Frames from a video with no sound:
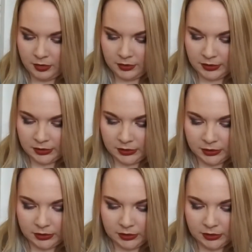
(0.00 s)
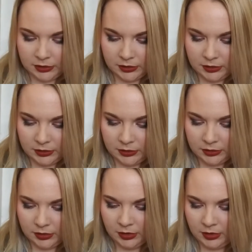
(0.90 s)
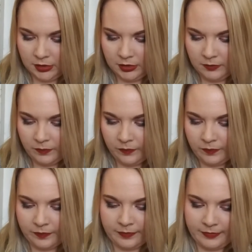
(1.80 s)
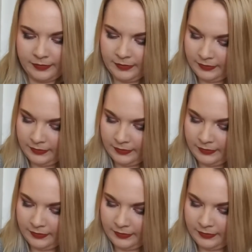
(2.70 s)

(silence)